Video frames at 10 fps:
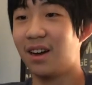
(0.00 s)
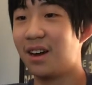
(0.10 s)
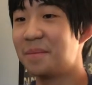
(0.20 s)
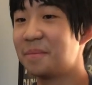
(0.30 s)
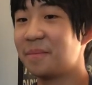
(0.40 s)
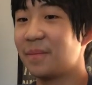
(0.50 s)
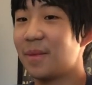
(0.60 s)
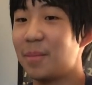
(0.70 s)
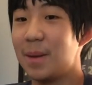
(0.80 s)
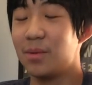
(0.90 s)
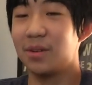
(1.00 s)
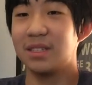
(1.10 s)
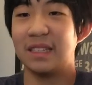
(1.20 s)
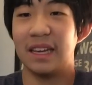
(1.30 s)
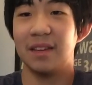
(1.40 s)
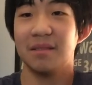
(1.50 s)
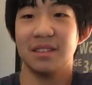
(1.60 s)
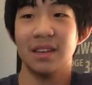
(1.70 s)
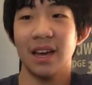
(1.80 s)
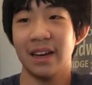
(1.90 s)
Um, people were saying,
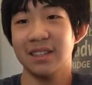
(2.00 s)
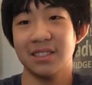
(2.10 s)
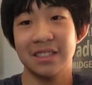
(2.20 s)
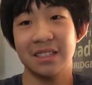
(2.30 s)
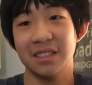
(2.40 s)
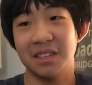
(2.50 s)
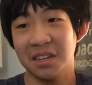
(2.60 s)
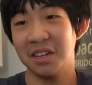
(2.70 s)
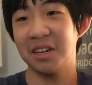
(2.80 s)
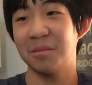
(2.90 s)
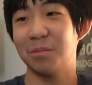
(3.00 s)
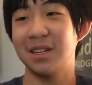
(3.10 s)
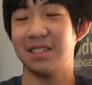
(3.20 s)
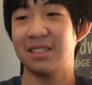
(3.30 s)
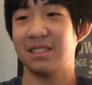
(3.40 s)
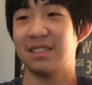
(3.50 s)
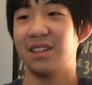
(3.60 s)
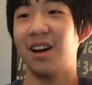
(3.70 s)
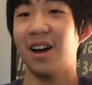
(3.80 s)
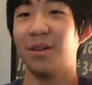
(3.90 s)
yeah, it's good, but it's
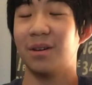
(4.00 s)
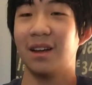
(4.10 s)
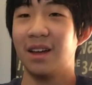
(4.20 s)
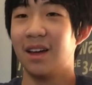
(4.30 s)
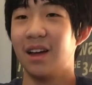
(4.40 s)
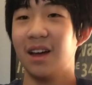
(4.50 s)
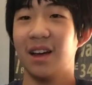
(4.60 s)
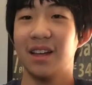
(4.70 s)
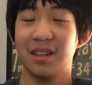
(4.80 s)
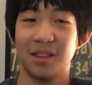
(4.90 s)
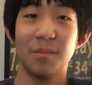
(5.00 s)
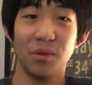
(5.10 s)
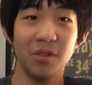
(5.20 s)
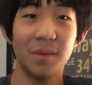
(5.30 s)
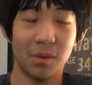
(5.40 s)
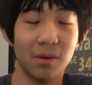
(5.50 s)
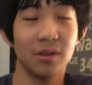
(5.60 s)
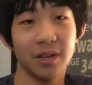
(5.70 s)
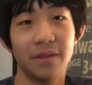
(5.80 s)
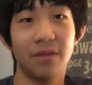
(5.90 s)
not and the improvement we were
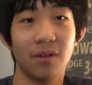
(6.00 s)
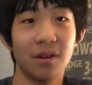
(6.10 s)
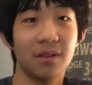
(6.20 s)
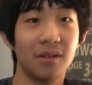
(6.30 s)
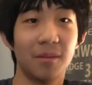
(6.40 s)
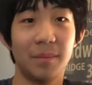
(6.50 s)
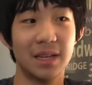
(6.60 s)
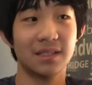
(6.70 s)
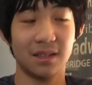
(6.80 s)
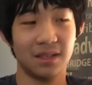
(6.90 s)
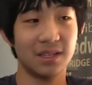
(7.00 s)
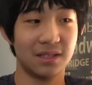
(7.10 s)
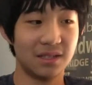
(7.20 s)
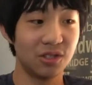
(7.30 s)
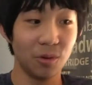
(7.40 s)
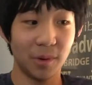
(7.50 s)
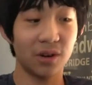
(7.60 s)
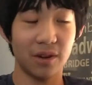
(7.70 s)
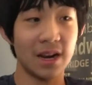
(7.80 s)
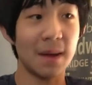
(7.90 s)
looking for uh, based on this super
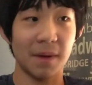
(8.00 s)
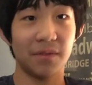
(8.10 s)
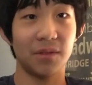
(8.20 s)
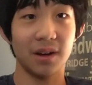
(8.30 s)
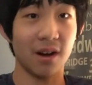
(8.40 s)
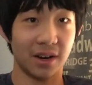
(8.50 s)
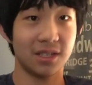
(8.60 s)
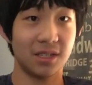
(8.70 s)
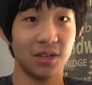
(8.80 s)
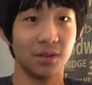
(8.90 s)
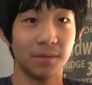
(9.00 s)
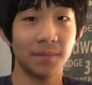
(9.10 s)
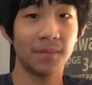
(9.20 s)
great MF3 RS2.